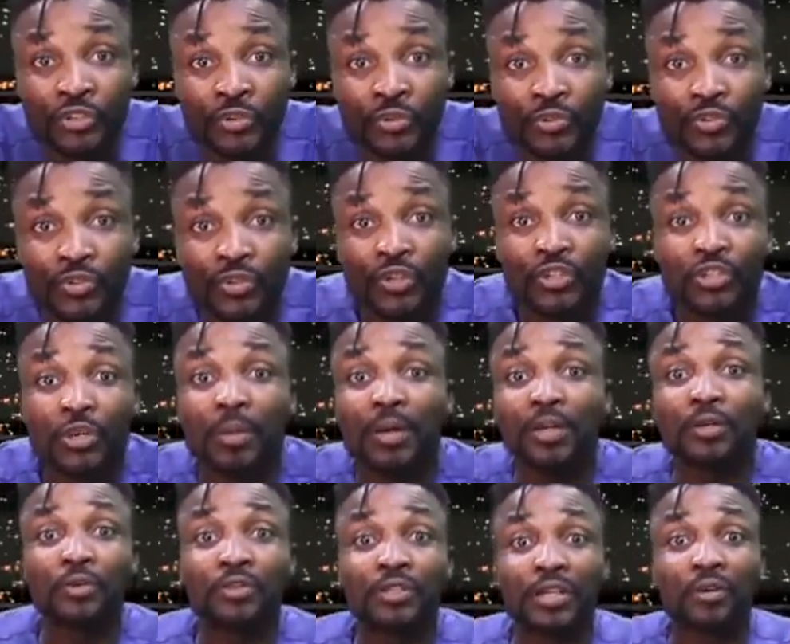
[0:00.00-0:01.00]
news?
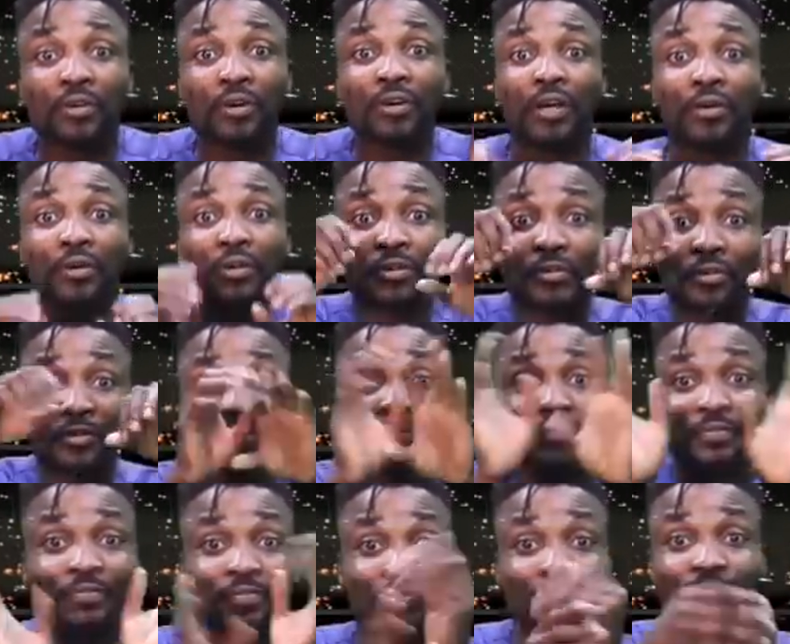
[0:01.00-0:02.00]
Somebody go, they corner, but they do.
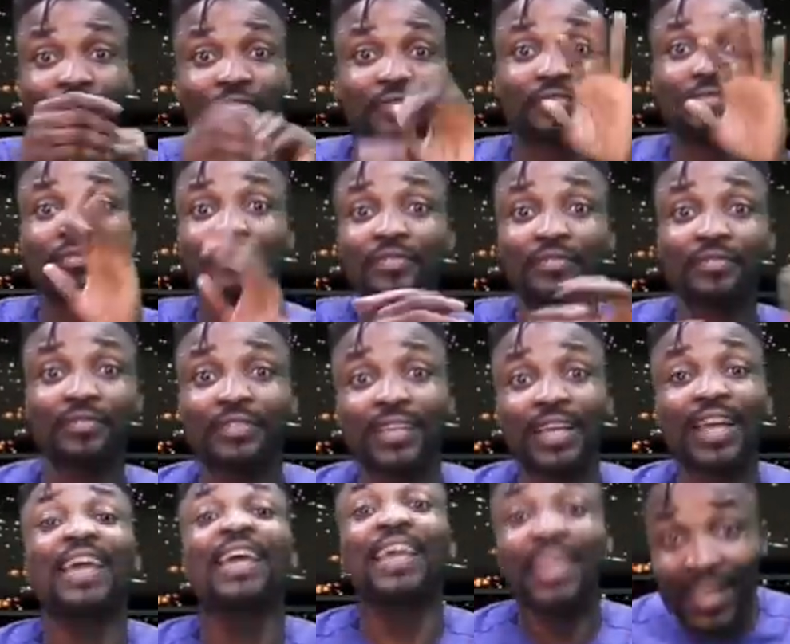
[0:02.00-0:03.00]

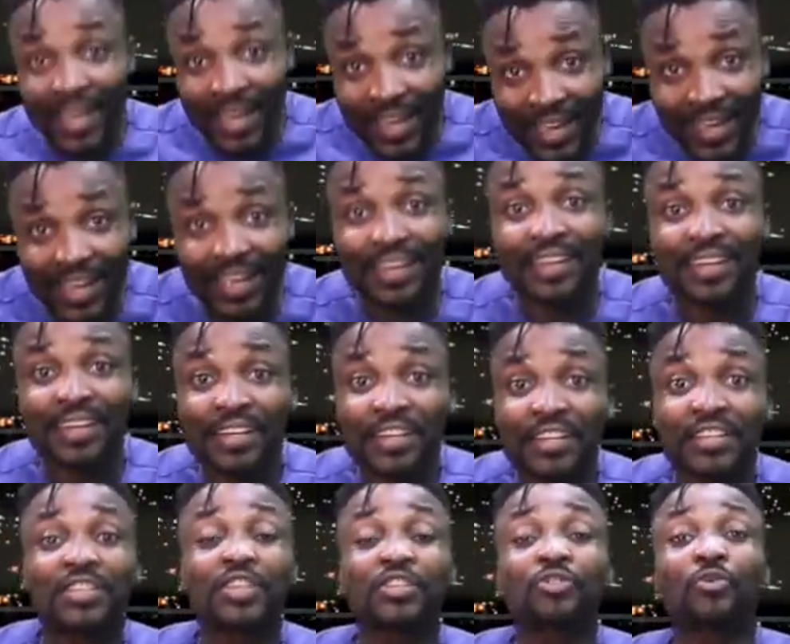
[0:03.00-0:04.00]

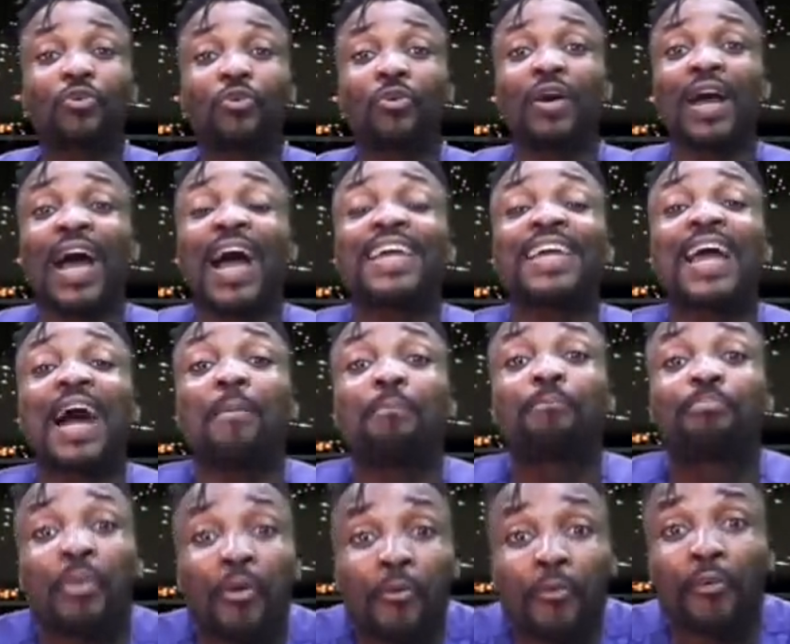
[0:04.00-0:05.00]
He says, so I
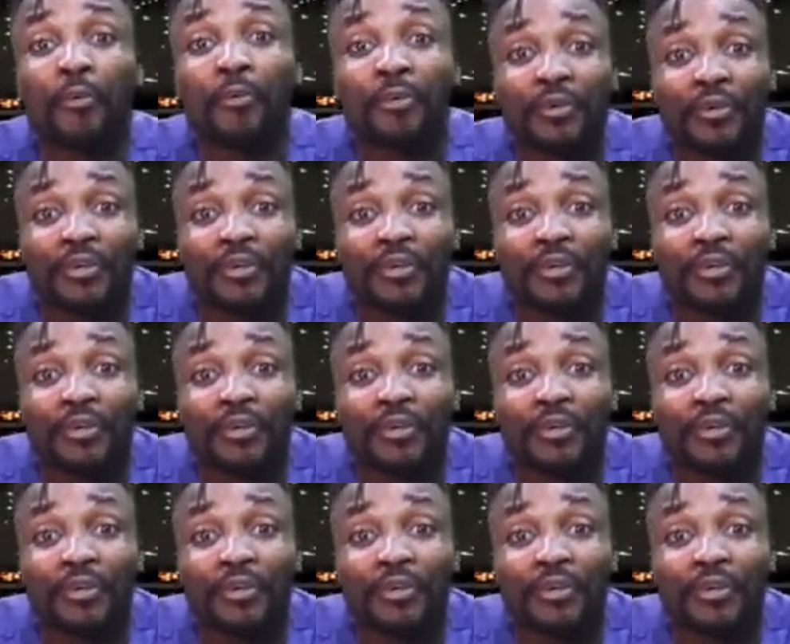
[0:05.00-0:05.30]
am born.